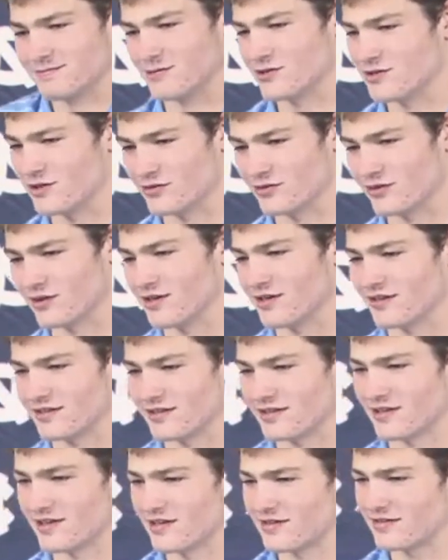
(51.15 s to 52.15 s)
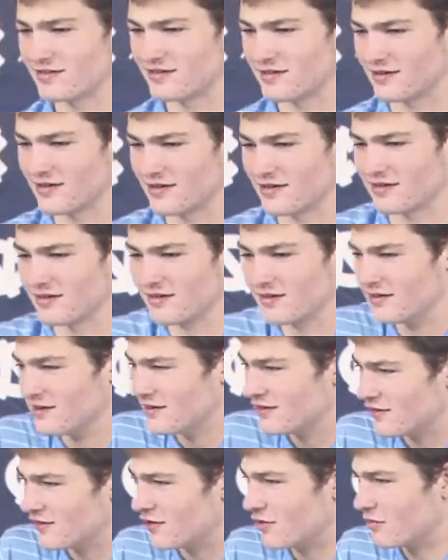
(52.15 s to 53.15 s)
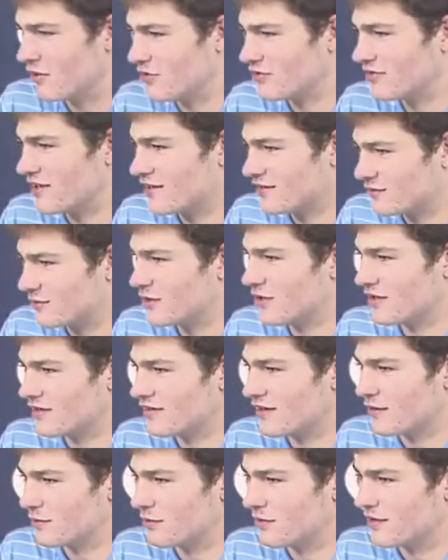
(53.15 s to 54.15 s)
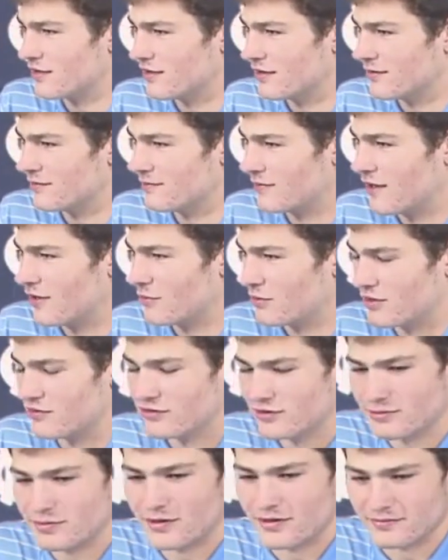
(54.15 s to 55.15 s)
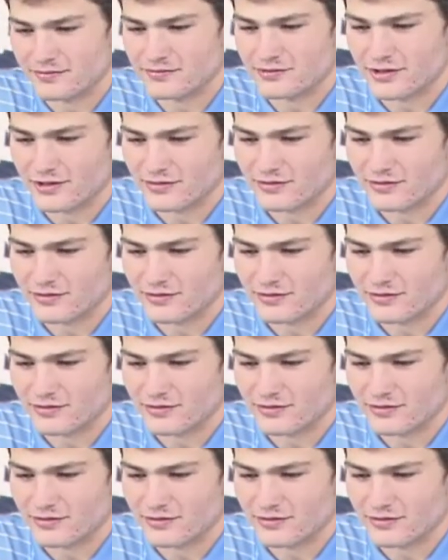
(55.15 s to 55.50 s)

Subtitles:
so overall, you know, that's, I think, you know, both sides of the ball, that's how we play football. So